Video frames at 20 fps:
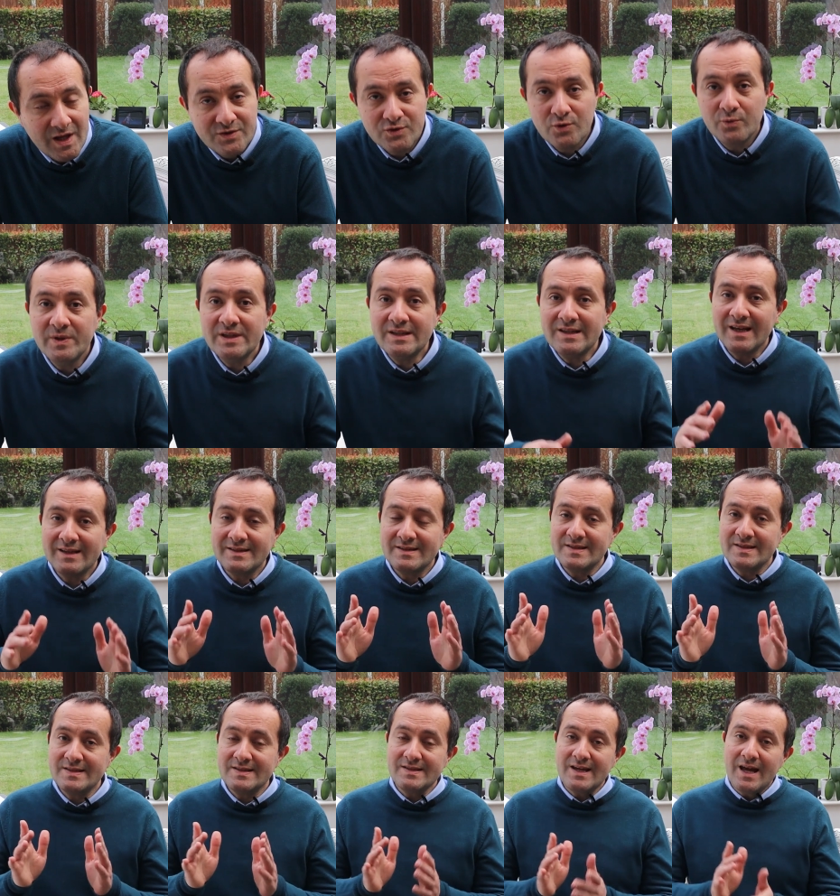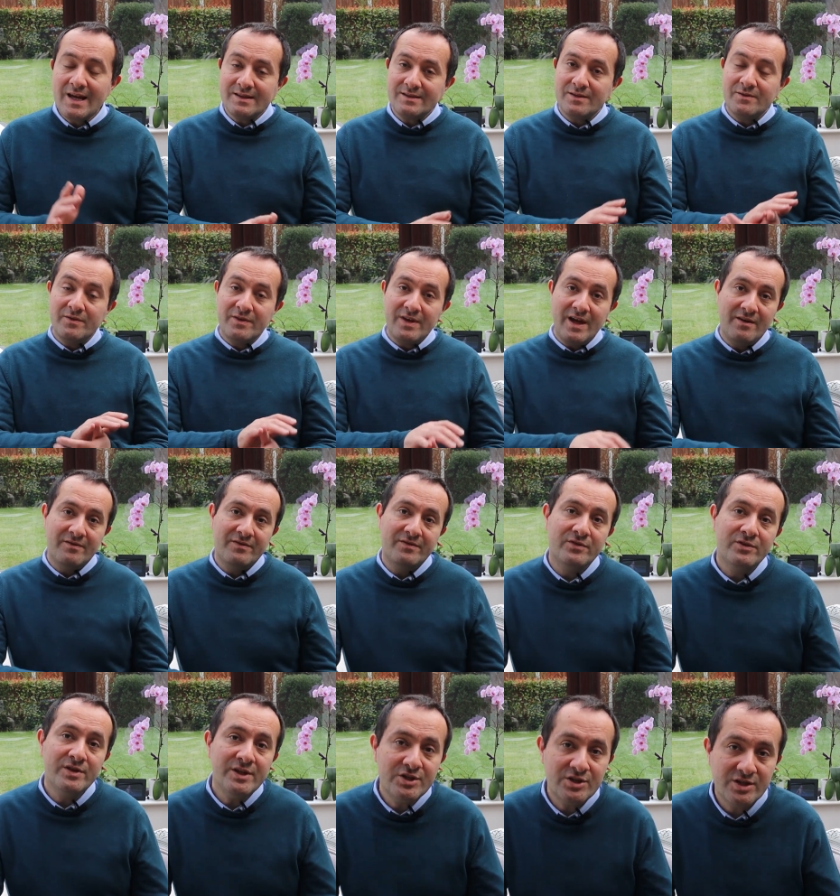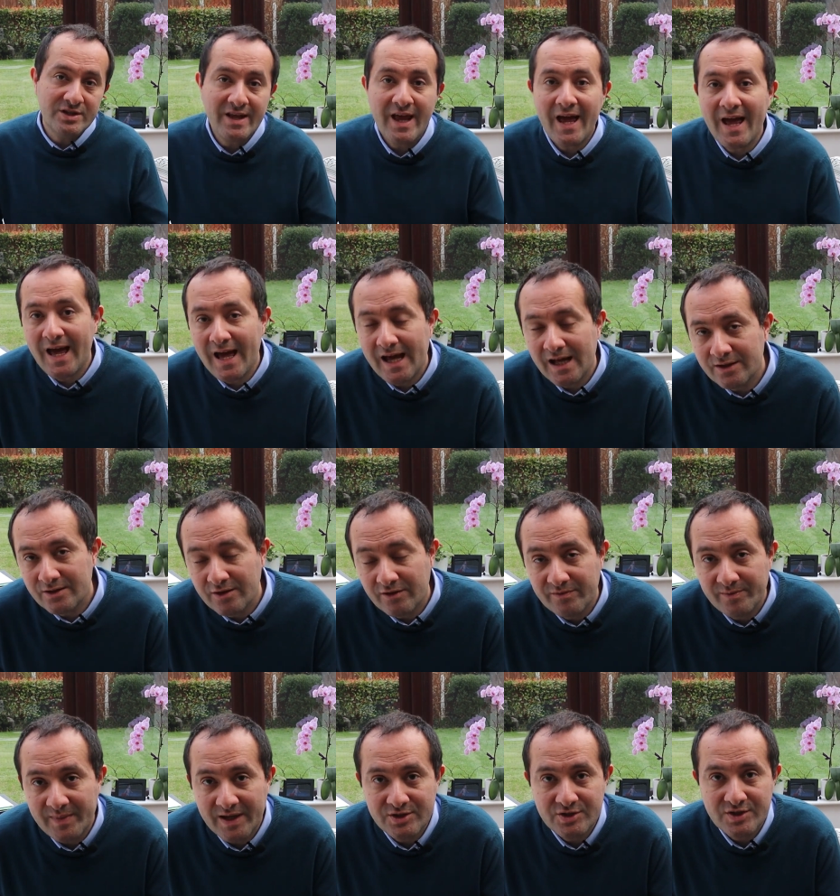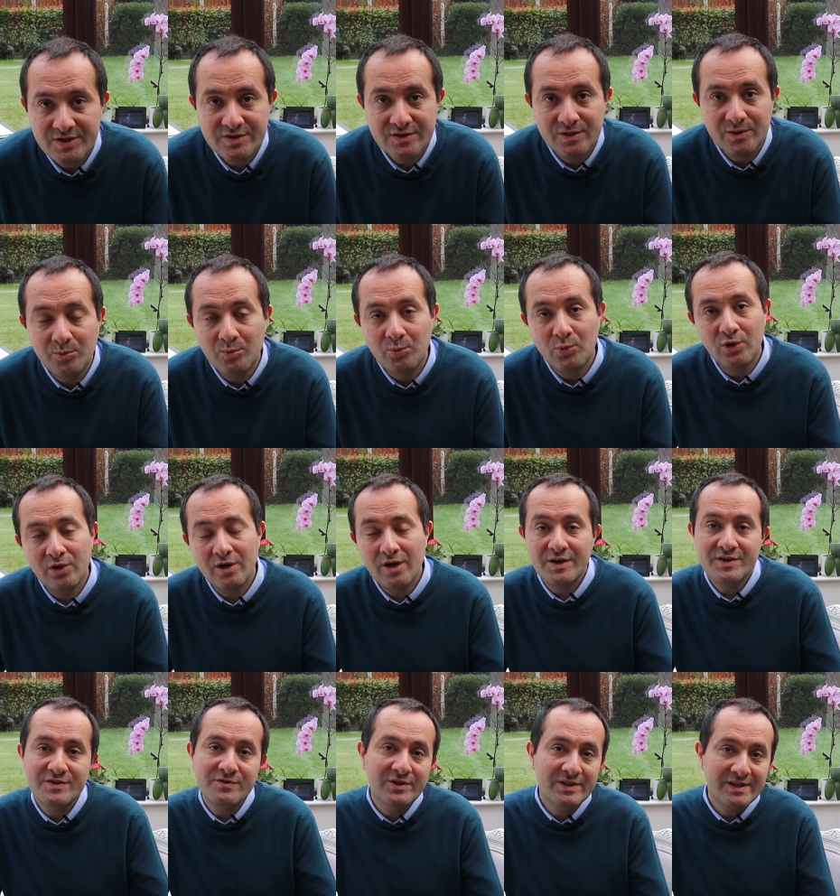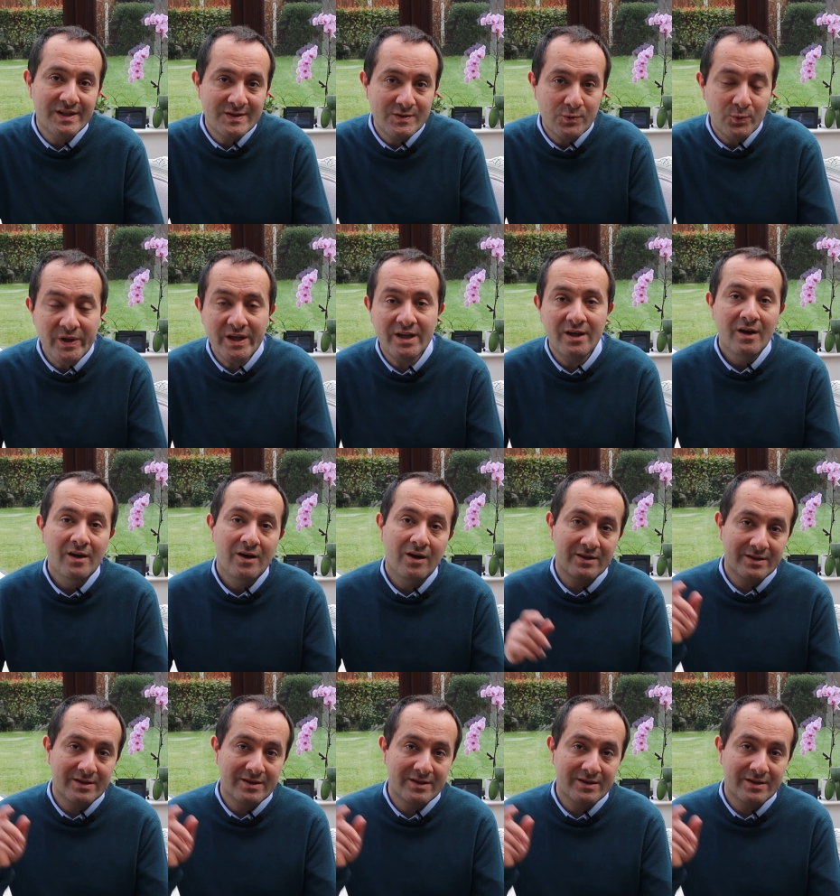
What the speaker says: So with that said, we have reached the end of Manchester Molars for this week.